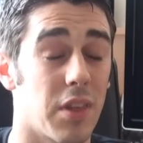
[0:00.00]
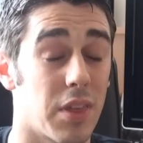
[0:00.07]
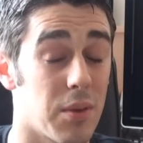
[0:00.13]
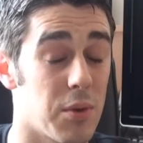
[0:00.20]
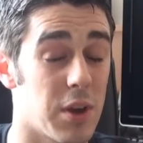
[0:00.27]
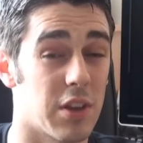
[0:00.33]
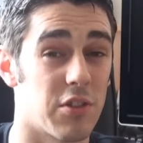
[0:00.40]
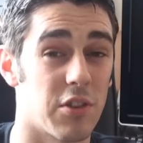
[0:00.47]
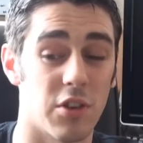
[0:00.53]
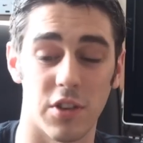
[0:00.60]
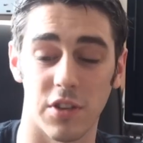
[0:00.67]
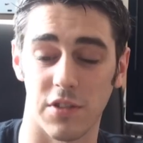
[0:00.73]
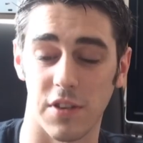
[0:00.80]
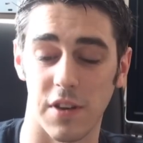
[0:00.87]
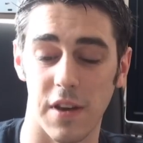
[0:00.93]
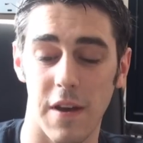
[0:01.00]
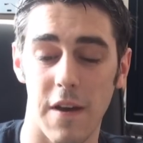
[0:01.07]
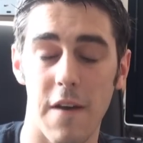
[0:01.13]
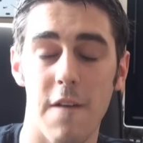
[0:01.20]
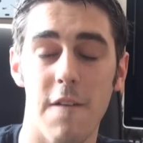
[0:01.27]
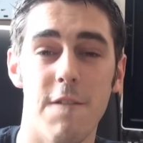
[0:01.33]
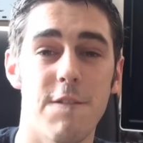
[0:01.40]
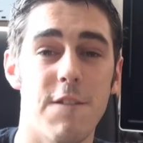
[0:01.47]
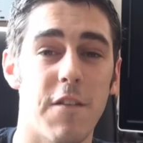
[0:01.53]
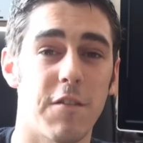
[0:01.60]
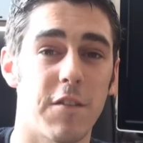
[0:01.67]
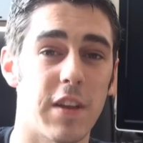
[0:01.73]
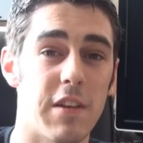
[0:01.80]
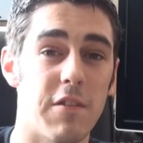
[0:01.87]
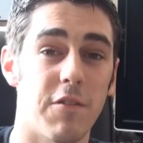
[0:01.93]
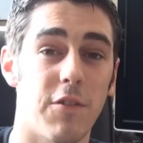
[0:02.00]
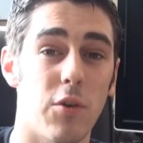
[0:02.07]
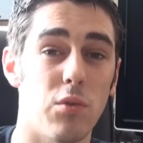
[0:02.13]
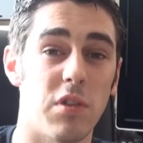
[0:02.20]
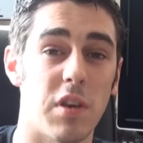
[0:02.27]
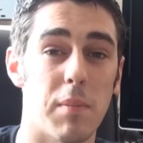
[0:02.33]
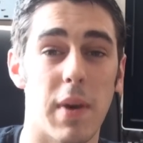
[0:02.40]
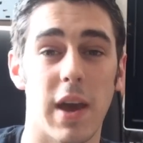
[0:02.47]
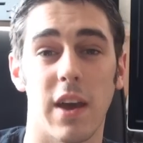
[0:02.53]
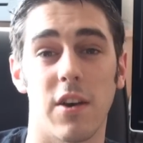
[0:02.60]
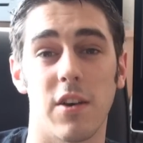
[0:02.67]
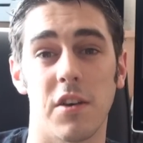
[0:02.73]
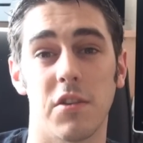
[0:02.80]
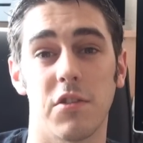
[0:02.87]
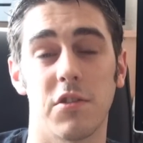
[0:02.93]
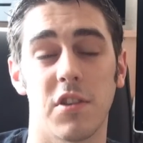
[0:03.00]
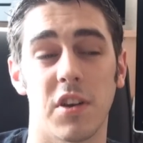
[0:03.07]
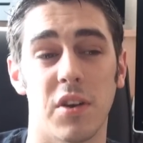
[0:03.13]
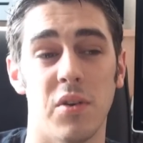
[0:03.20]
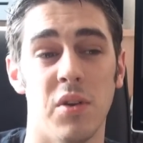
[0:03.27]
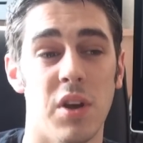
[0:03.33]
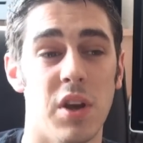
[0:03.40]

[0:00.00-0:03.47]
I think we actually got this to 1540 megahertz. So